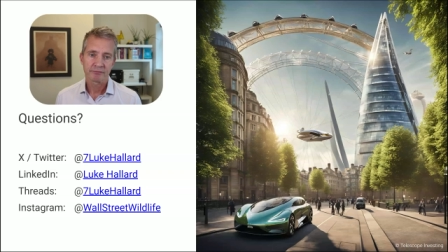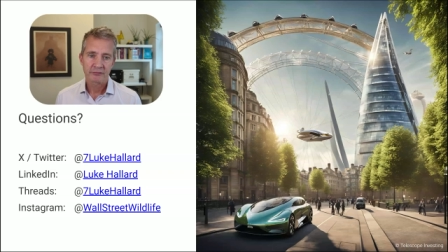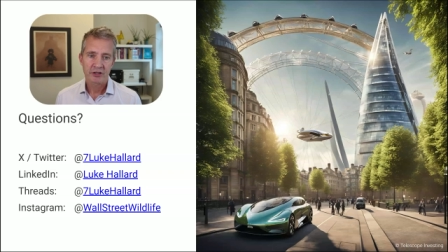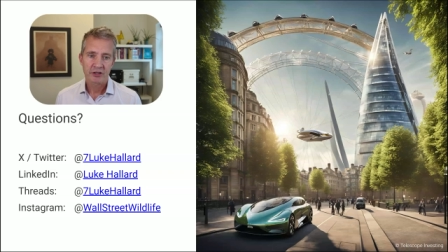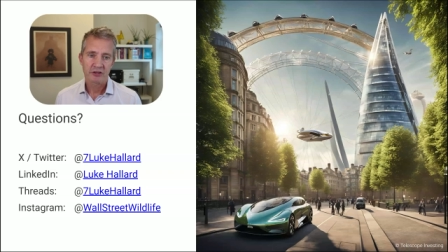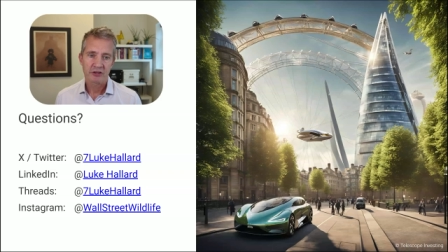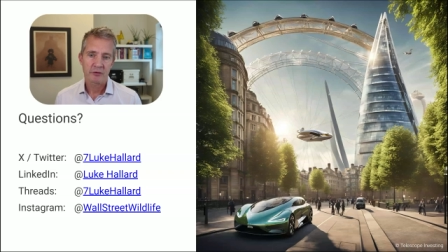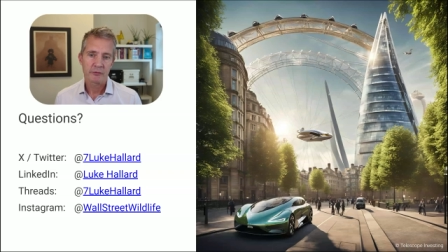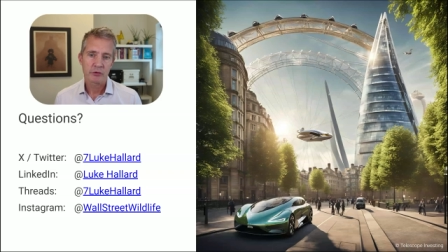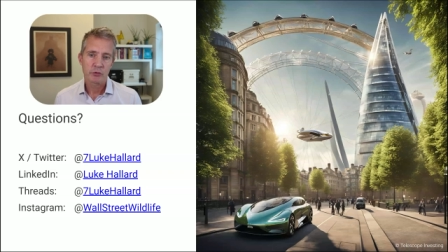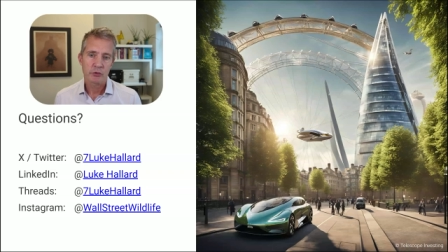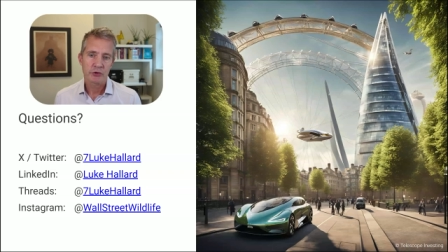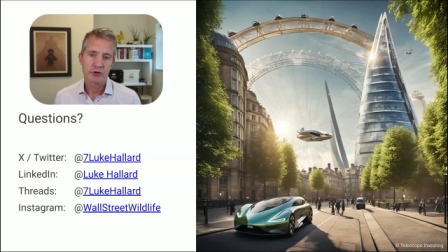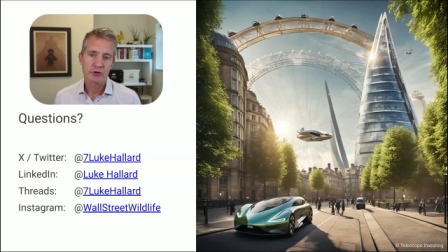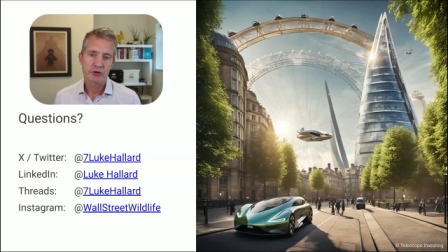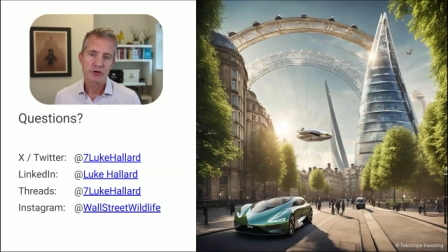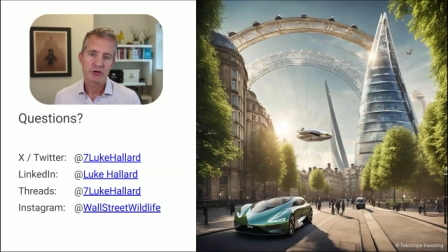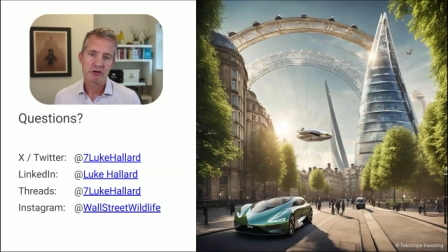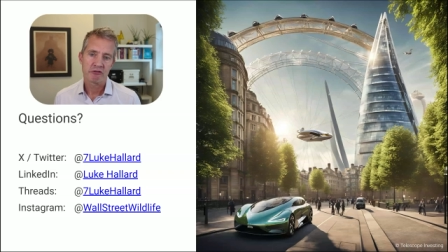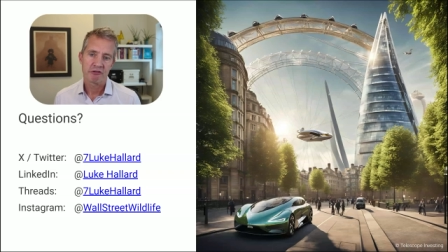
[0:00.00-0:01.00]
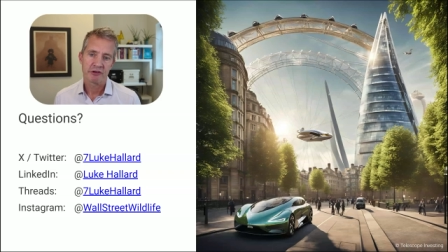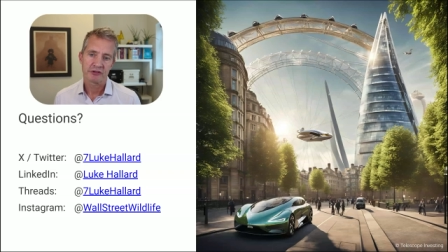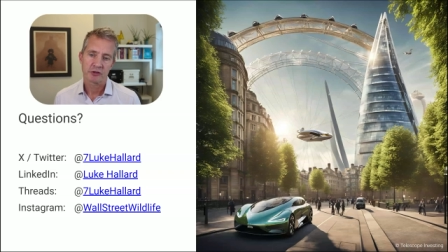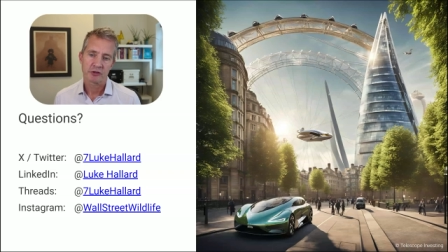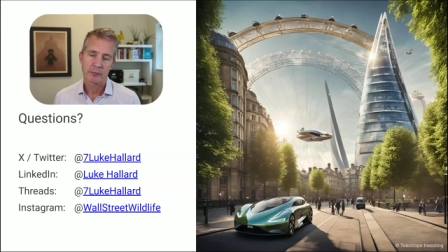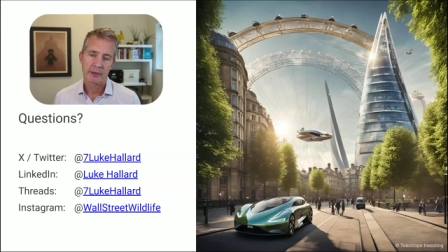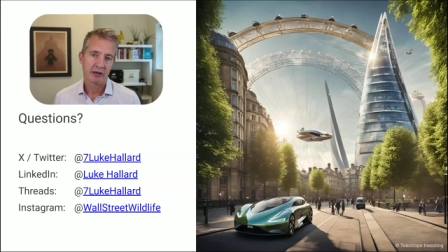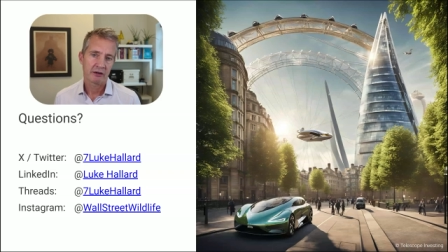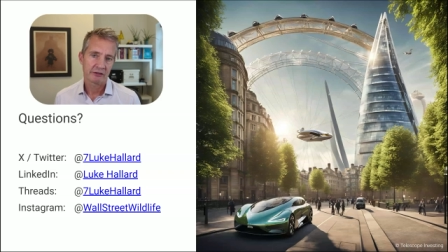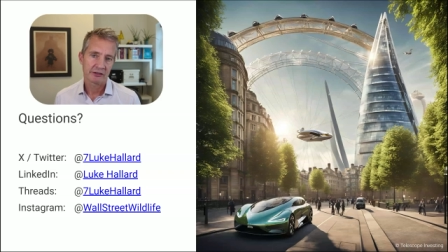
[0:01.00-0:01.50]
Tell me what you're curious
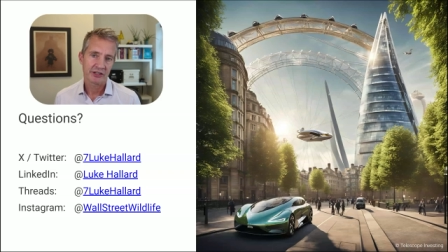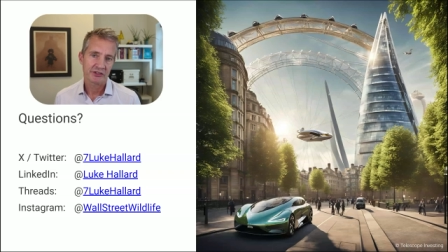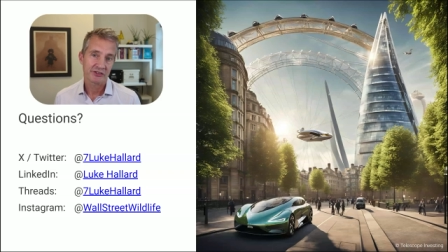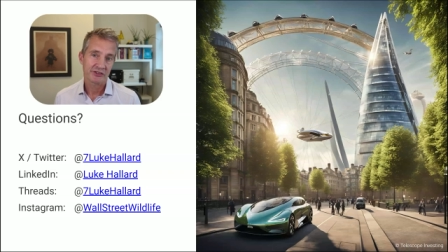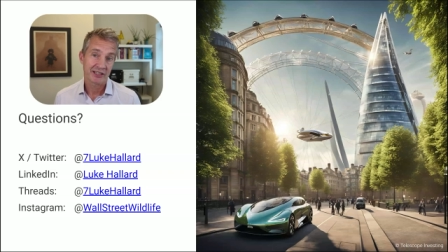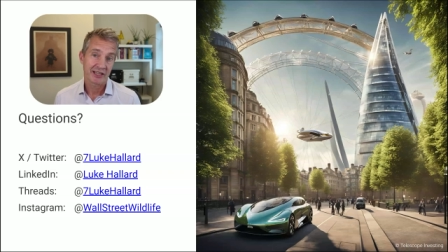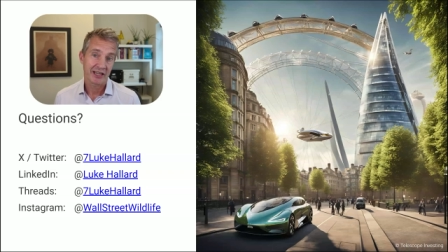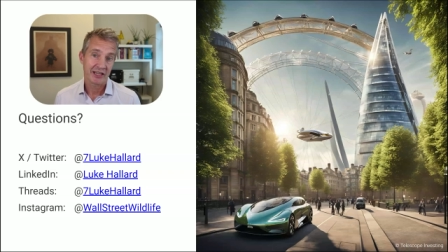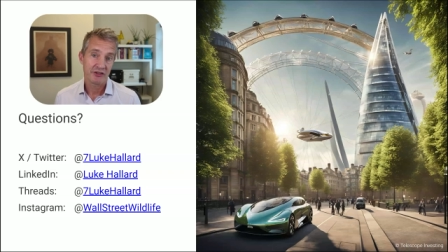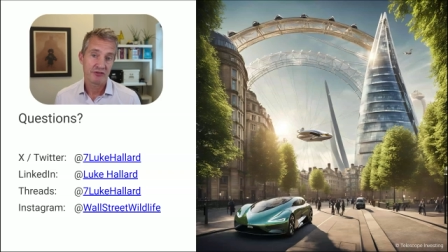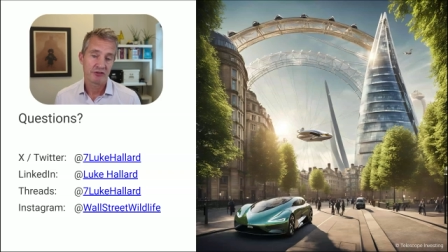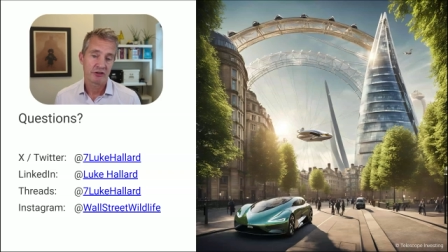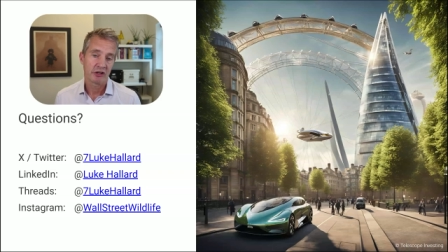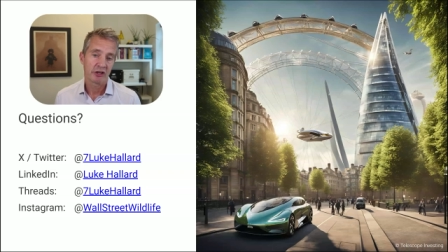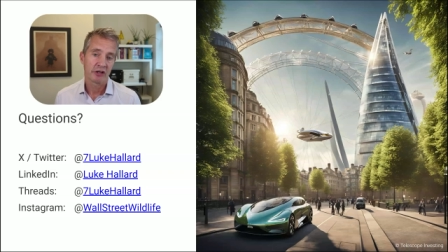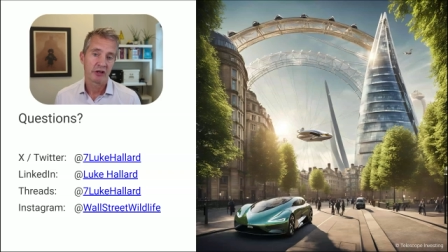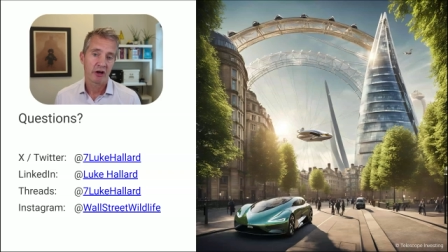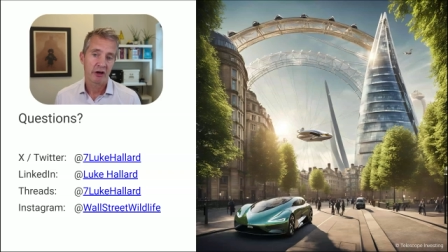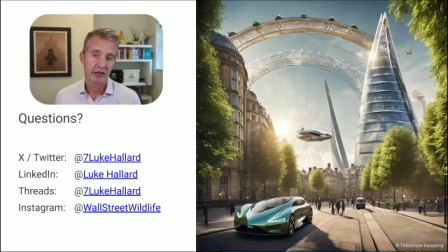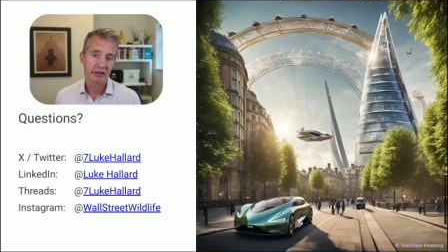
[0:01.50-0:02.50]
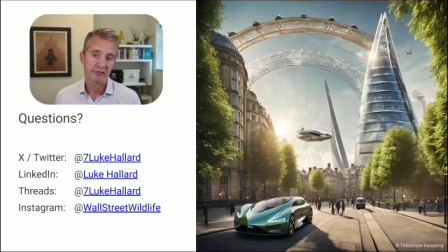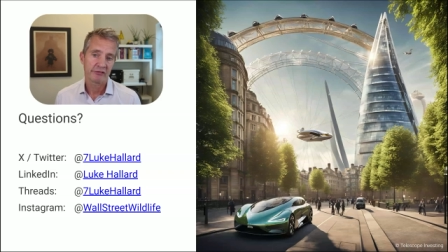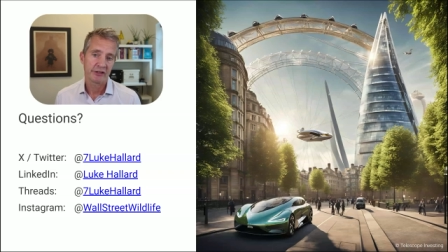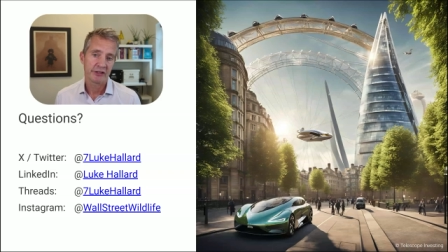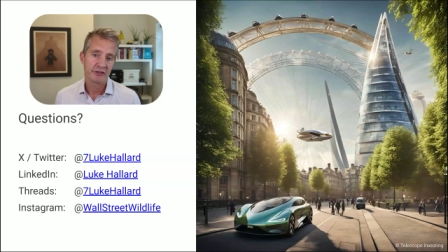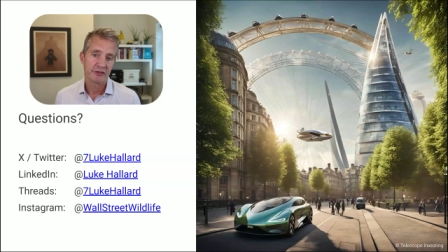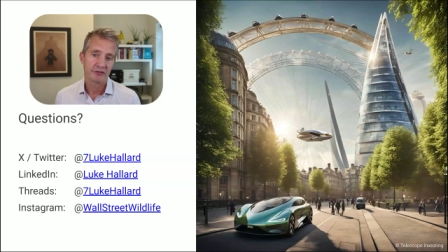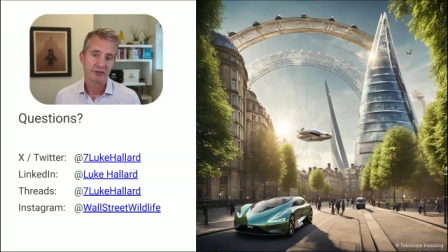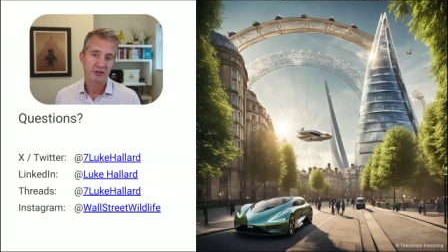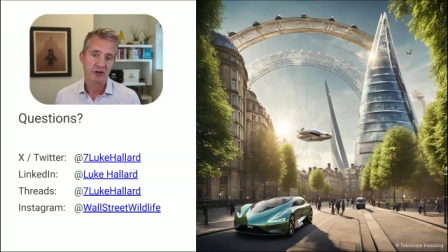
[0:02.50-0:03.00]
about and let's engage in a lively
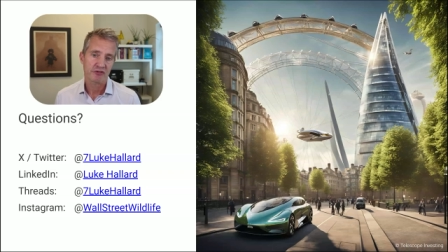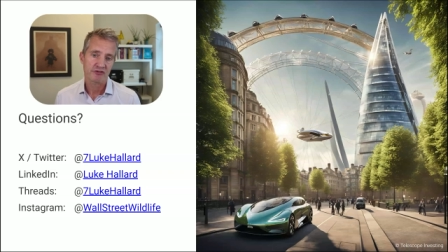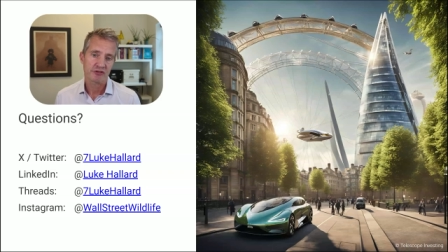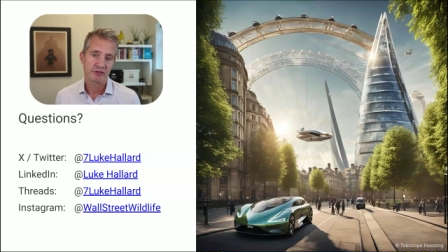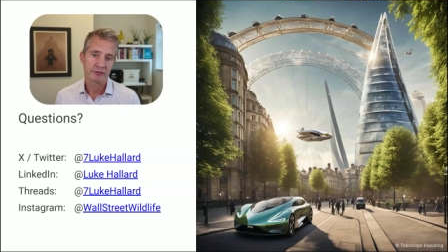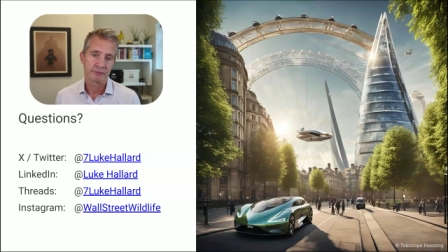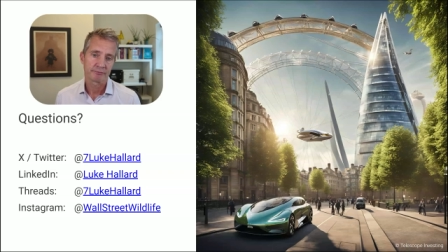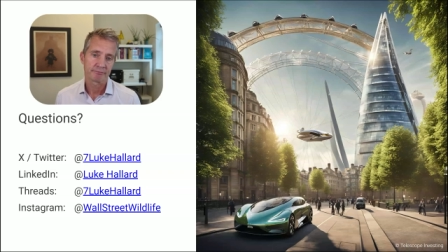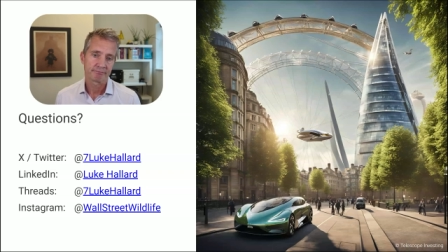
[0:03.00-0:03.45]
discussion.